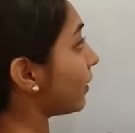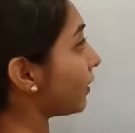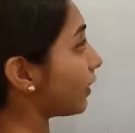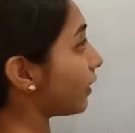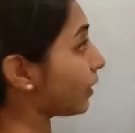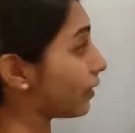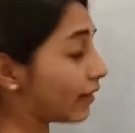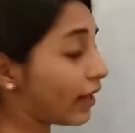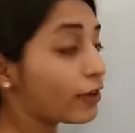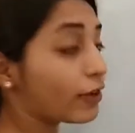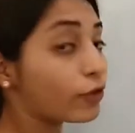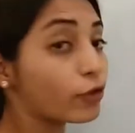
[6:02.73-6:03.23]

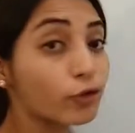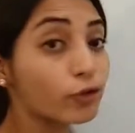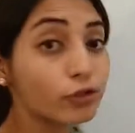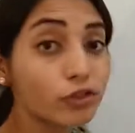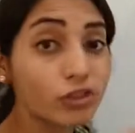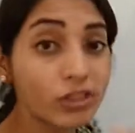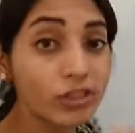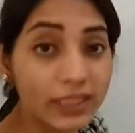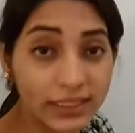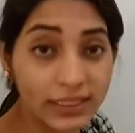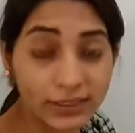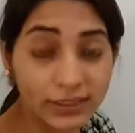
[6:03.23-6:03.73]
Nitrogen
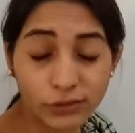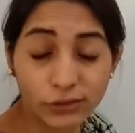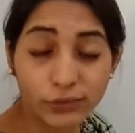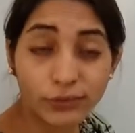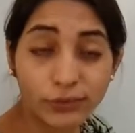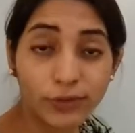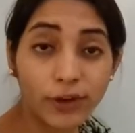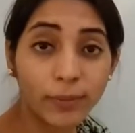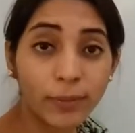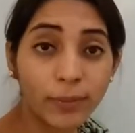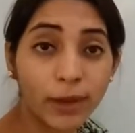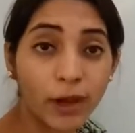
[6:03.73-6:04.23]
needs to
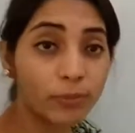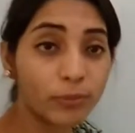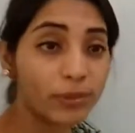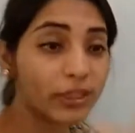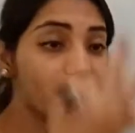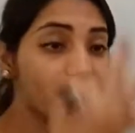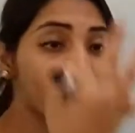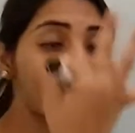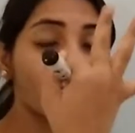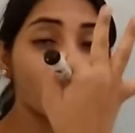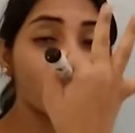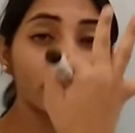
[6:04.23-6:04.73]
form how many
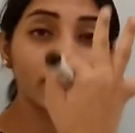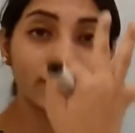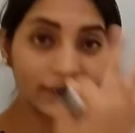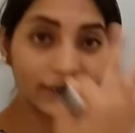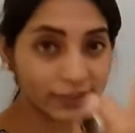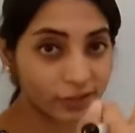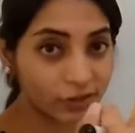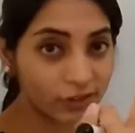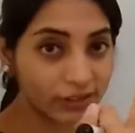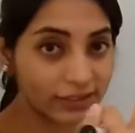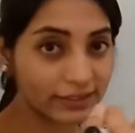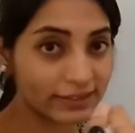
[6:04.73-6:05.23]
bonds?
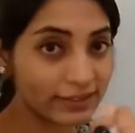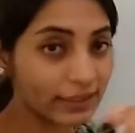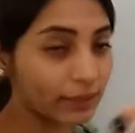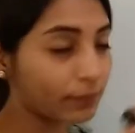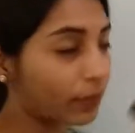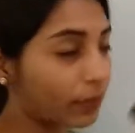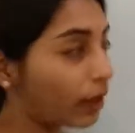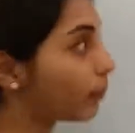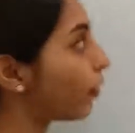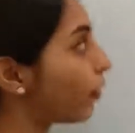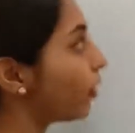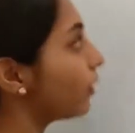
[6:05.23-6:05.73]
3 sigma
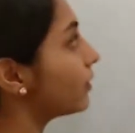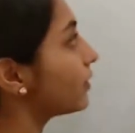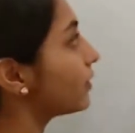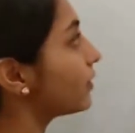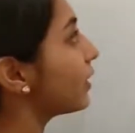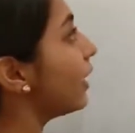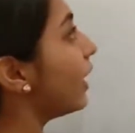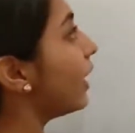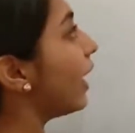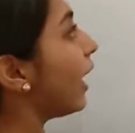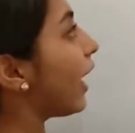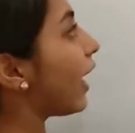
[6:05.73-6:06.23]
bonds.
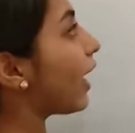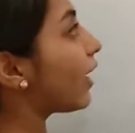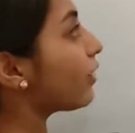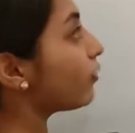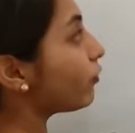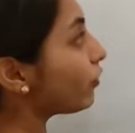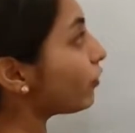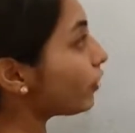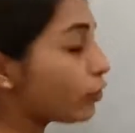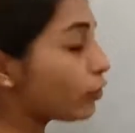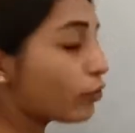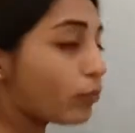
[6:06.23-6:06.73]
And
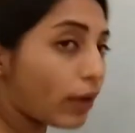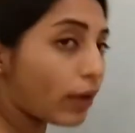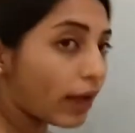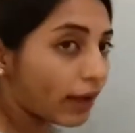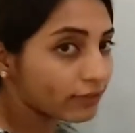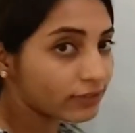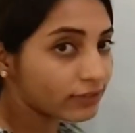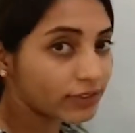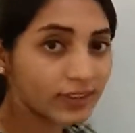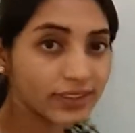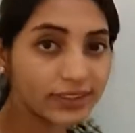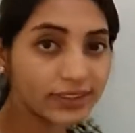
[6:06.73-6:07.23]
we do have
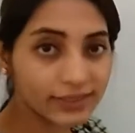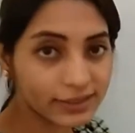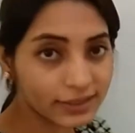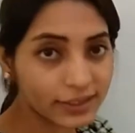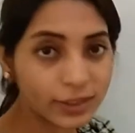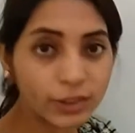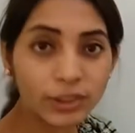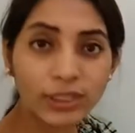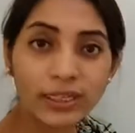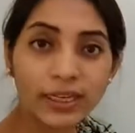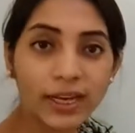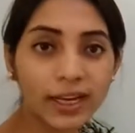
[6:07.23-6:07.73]

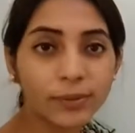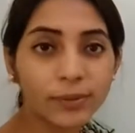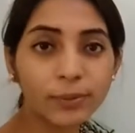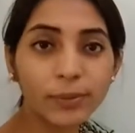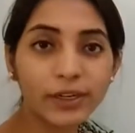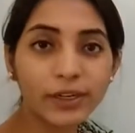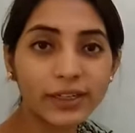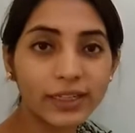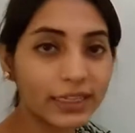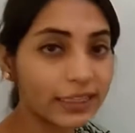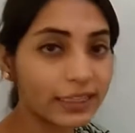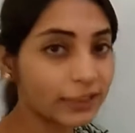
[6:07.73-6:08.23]
three unpaired
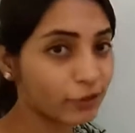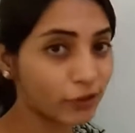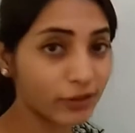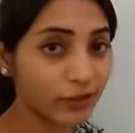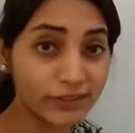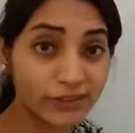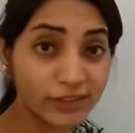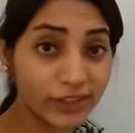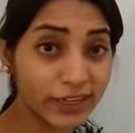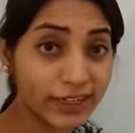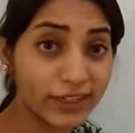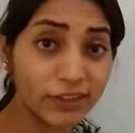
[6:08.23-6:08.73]
electrons,
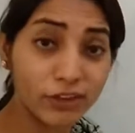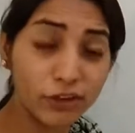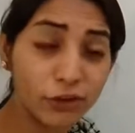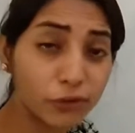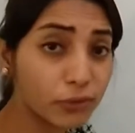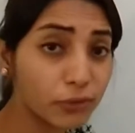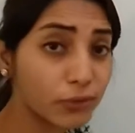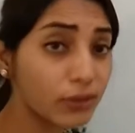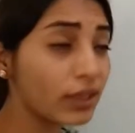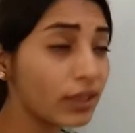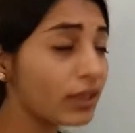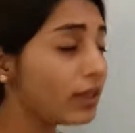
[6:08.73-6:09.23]
right?
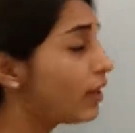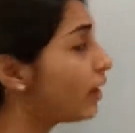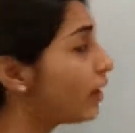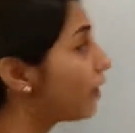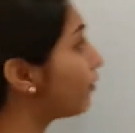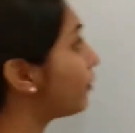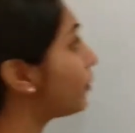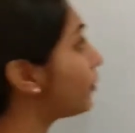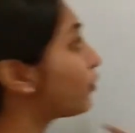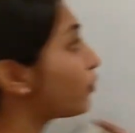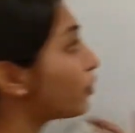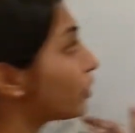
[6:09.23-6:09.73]
Cool. We
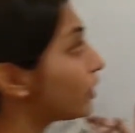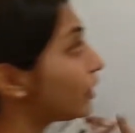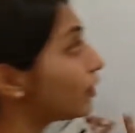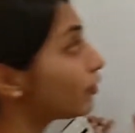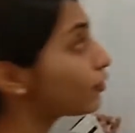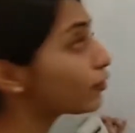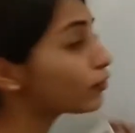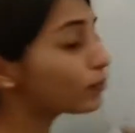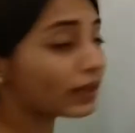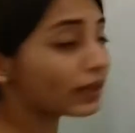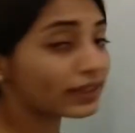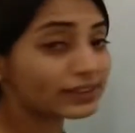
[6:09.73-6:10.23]
don't need to
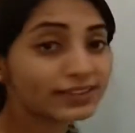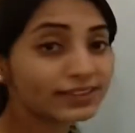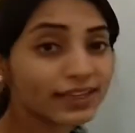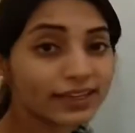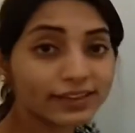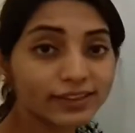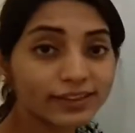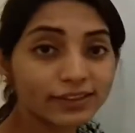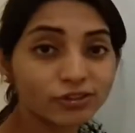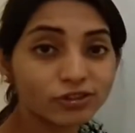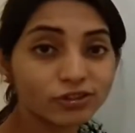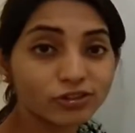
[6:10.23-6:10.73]
do
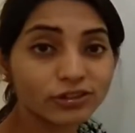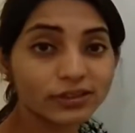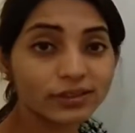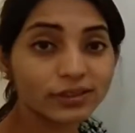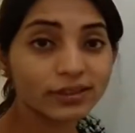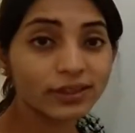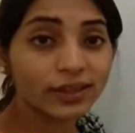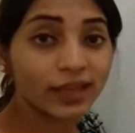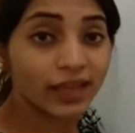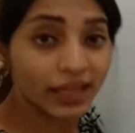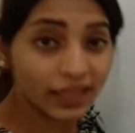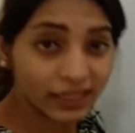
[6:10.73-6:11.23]
excitation.
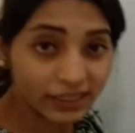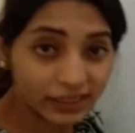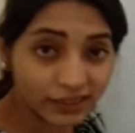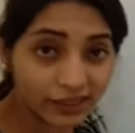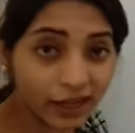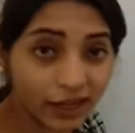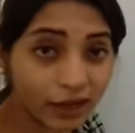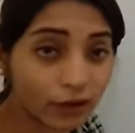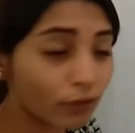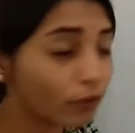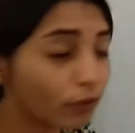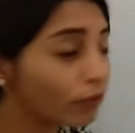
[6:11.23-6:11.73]

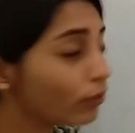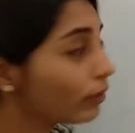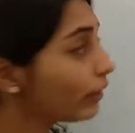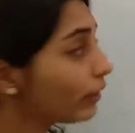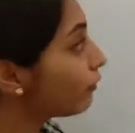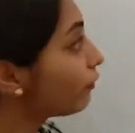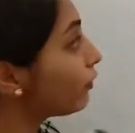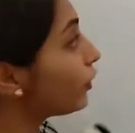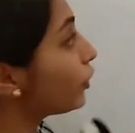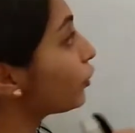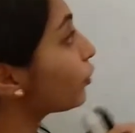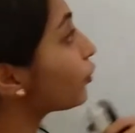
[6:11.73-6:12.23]
Now, if
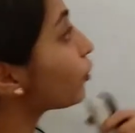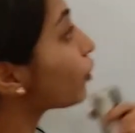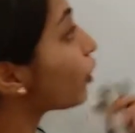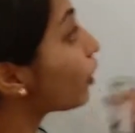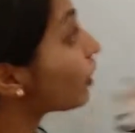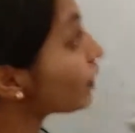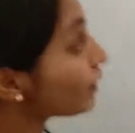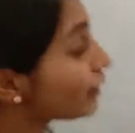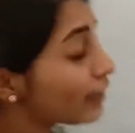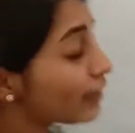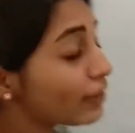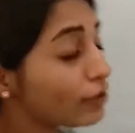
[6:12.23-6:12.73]
we do not
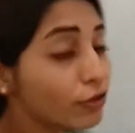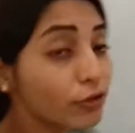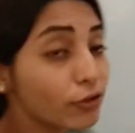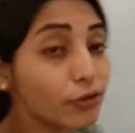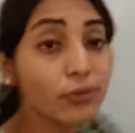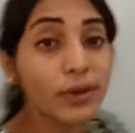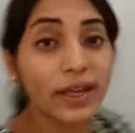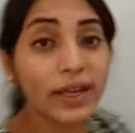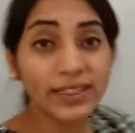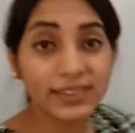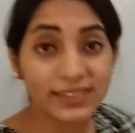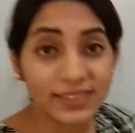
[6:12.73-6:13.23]
need to do
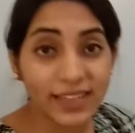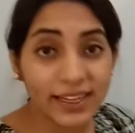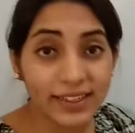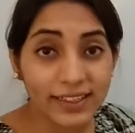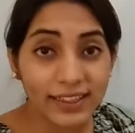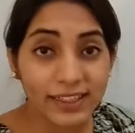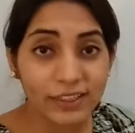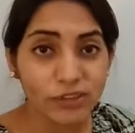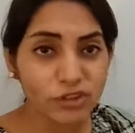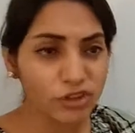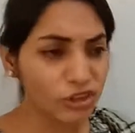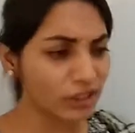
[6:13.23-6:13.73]

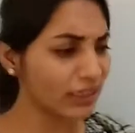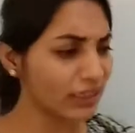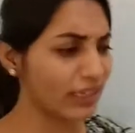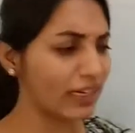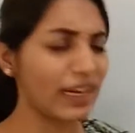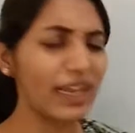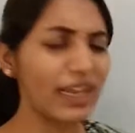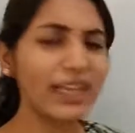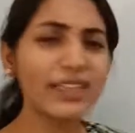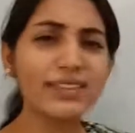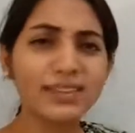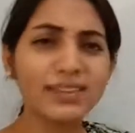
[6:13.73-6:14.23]
excitation,
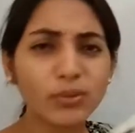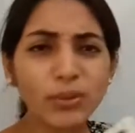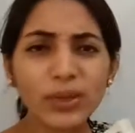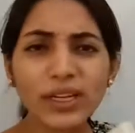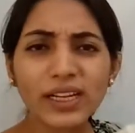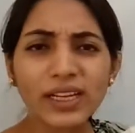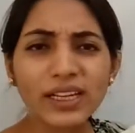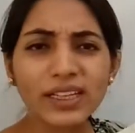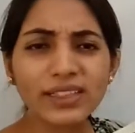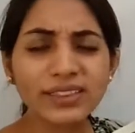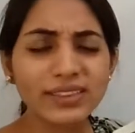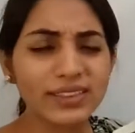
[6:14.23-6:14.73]
let's
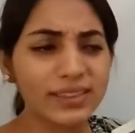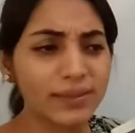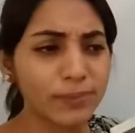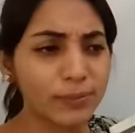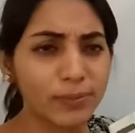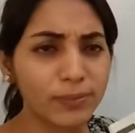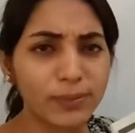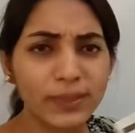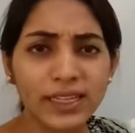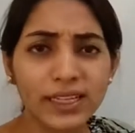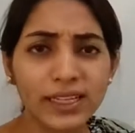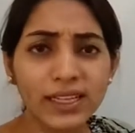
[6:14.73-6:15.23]
quickly
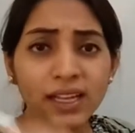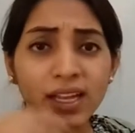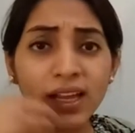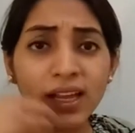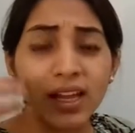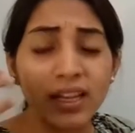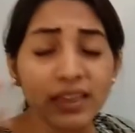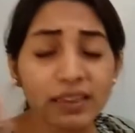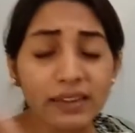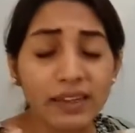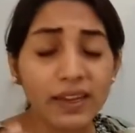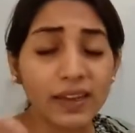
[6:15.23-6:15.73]
simply
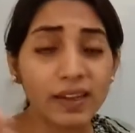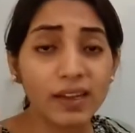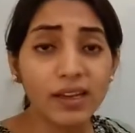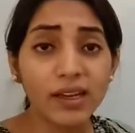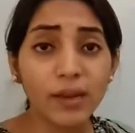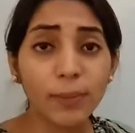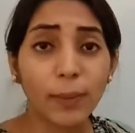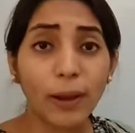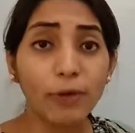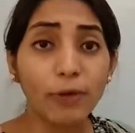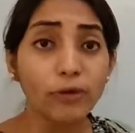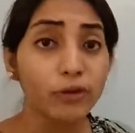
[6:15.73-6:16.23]
think
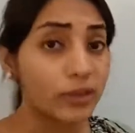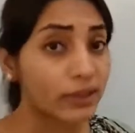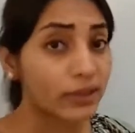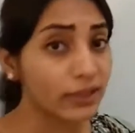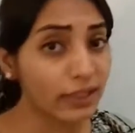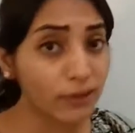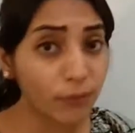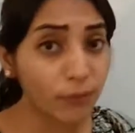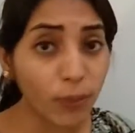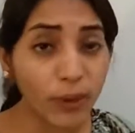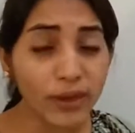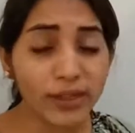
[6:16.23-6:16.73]
about
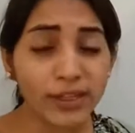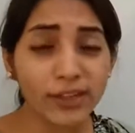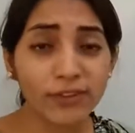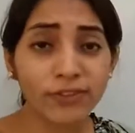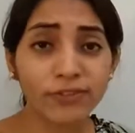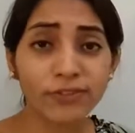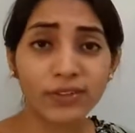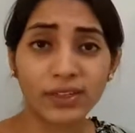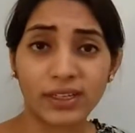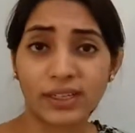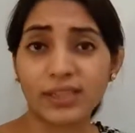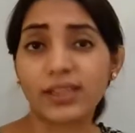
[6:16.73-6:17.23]
what if
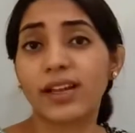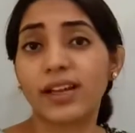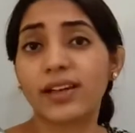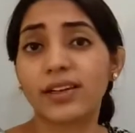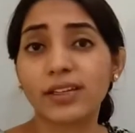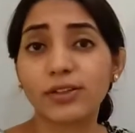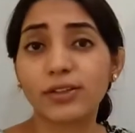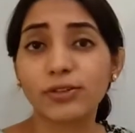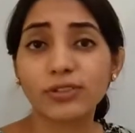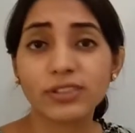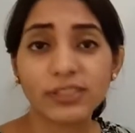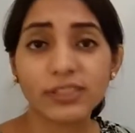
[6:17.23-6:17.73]
it
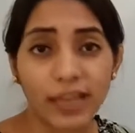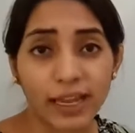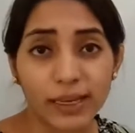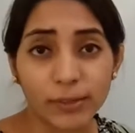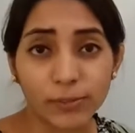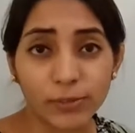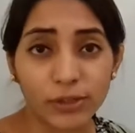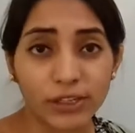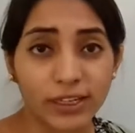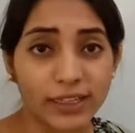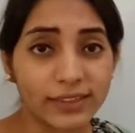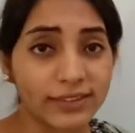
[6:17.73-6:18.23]
undergoes
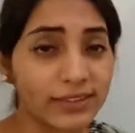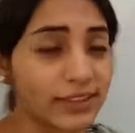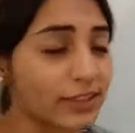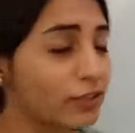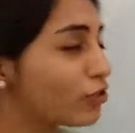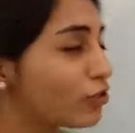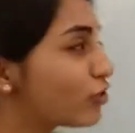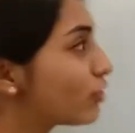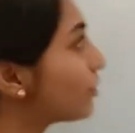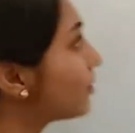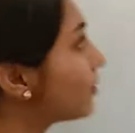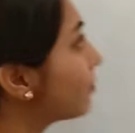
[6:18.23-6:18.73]

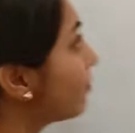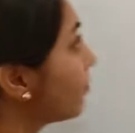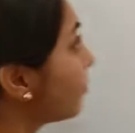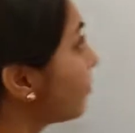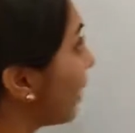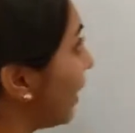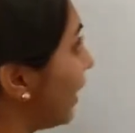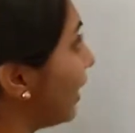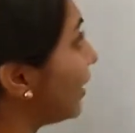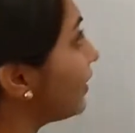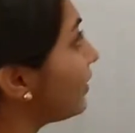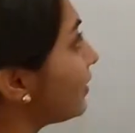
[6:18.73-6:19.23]
hybridization.
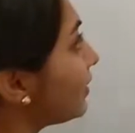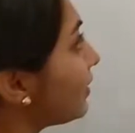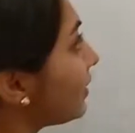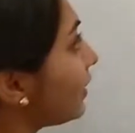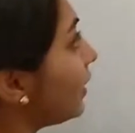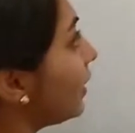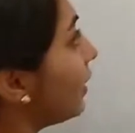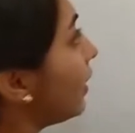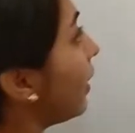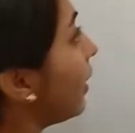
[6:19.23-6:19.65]
Let's see.